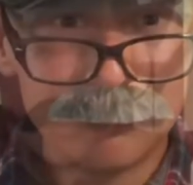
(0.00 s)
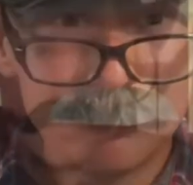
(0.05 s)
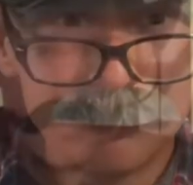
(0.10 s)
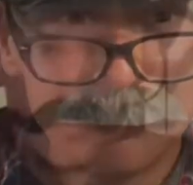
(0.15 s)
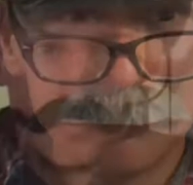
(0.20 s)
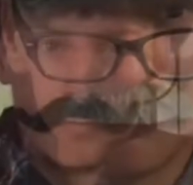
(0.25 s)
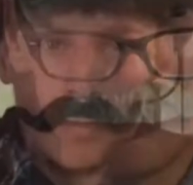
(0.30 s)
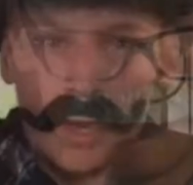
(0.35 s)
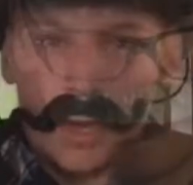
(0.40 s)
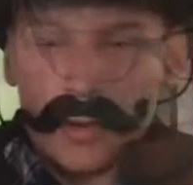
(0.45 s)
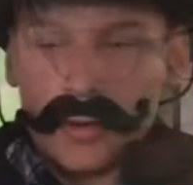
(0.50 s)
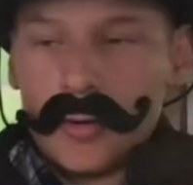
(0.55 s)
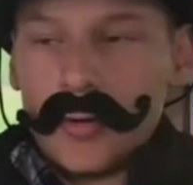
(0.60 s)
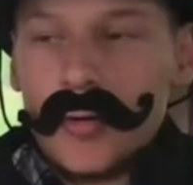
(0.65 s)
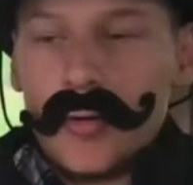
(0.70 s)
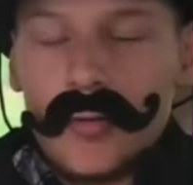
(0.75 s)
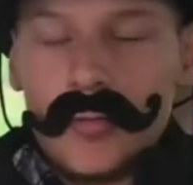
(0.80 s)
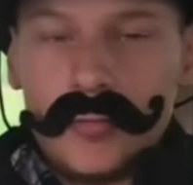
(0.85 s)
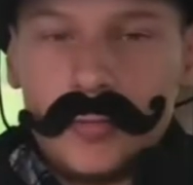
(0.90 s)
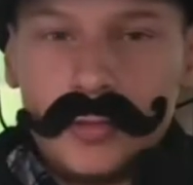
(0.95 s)
Back
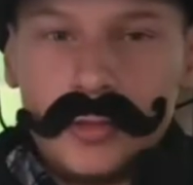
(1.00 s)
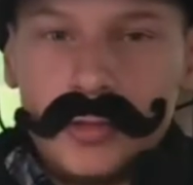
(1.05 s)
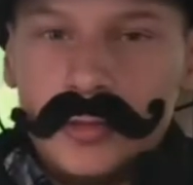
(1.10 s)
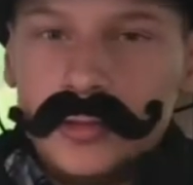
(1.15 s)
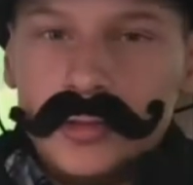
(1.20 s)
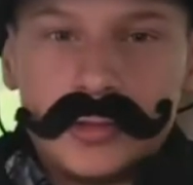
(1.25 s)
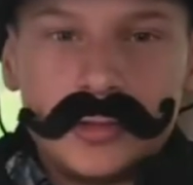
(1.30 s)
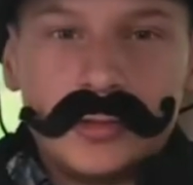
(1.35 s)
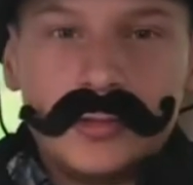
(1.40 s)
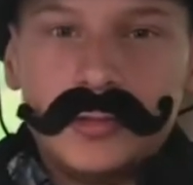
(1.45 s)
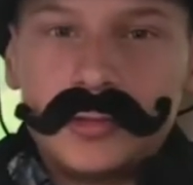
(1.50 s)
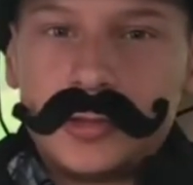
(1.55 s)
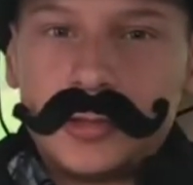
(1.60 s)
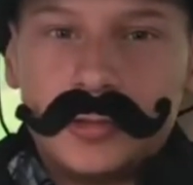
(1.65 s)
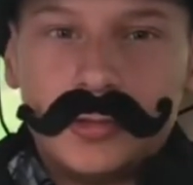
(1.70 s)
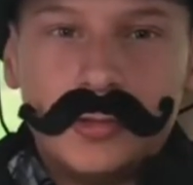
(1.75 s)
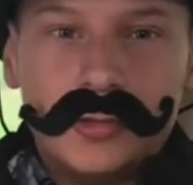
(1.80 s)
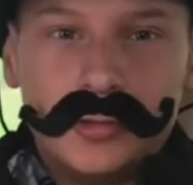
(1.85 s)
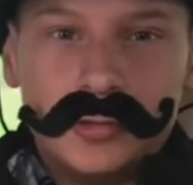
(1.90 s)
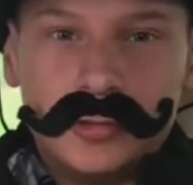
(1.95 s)
home, we just used to
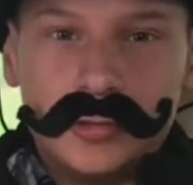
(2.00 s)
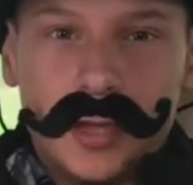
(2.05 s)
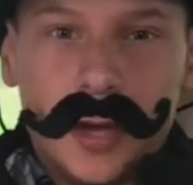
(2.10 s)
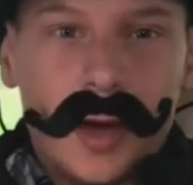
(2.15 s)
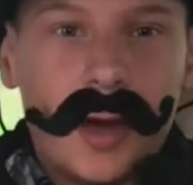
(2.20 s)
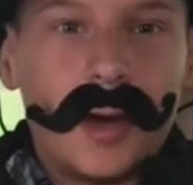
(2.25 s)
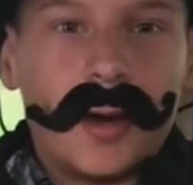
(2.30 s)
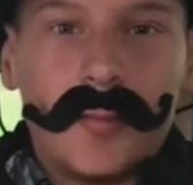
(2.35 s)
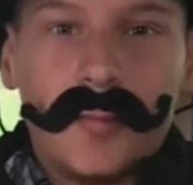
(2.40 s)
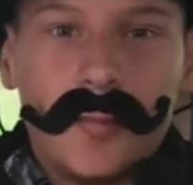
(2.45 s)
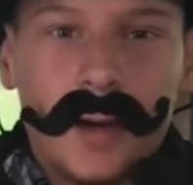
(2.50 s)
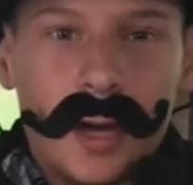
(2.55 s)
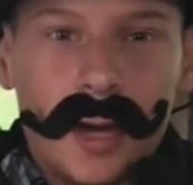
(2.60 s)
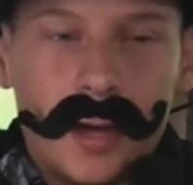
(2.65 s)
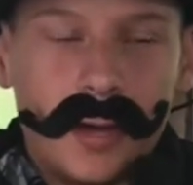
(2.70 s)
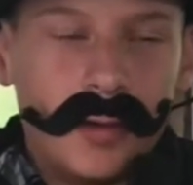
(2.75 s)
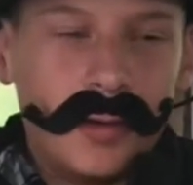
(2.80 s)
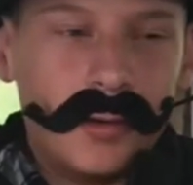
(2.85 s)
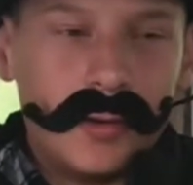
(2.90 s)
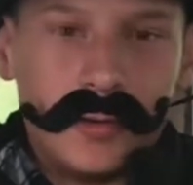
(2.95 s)
use dynamite.
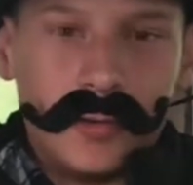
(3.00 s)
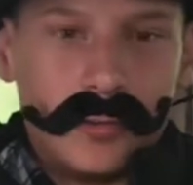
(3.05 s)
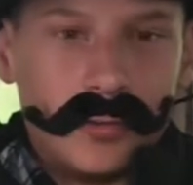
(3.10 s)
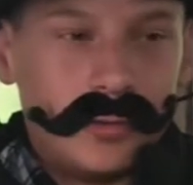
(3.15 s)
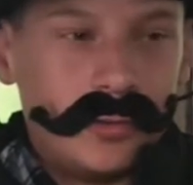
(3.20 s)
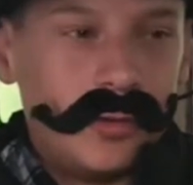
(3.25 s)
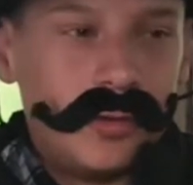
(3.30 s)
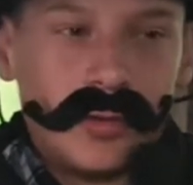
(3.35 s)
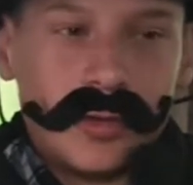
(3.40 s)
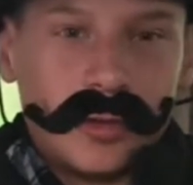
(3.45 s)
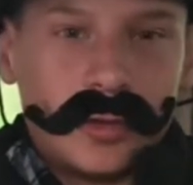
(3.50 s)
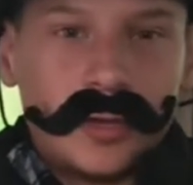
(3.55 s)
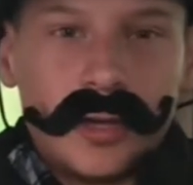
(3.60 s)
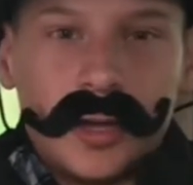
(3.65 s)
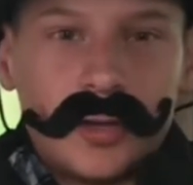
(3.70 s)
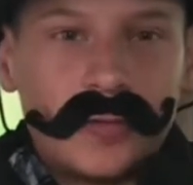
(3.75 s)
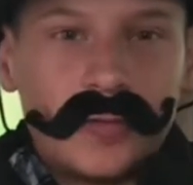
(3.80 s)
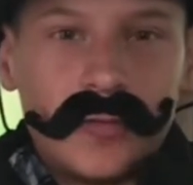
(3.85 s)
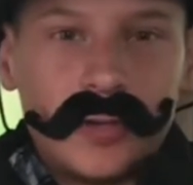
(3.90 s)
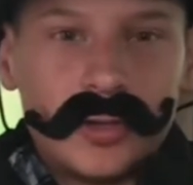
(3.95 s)
You could
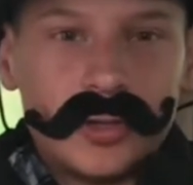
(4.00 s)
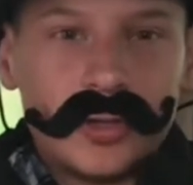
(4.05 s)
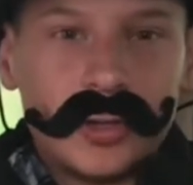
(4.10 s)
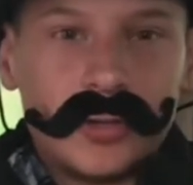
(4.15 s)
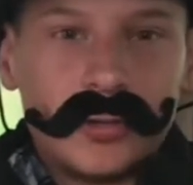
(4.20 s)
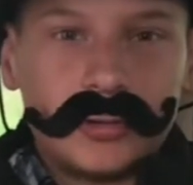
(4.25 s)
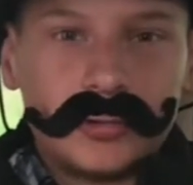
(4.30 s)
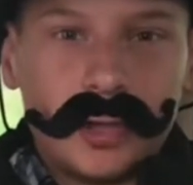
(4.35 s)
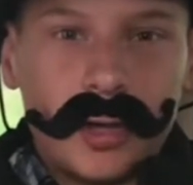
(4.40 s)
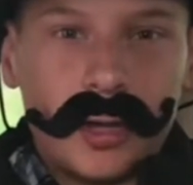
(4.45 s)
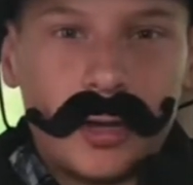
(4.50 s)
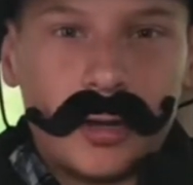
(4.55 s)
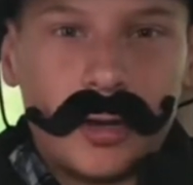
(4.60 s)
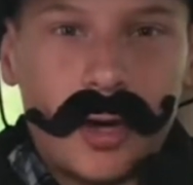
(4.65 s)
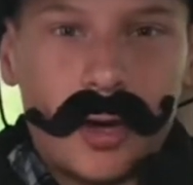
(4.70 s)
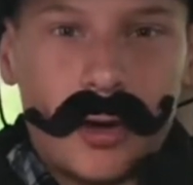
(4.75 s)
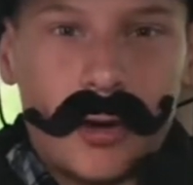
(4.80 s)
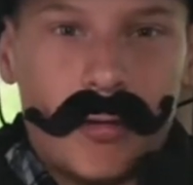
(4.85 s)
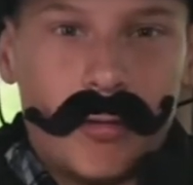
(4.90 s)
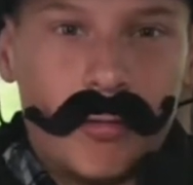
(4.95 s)
catch fish all day
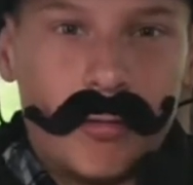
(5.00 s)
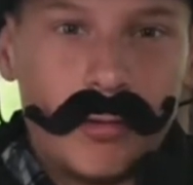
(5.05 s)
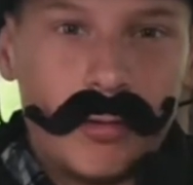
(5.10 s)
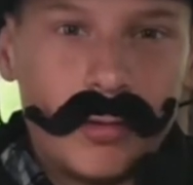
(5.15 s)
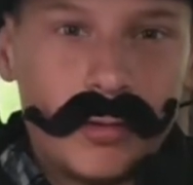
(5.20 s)
long.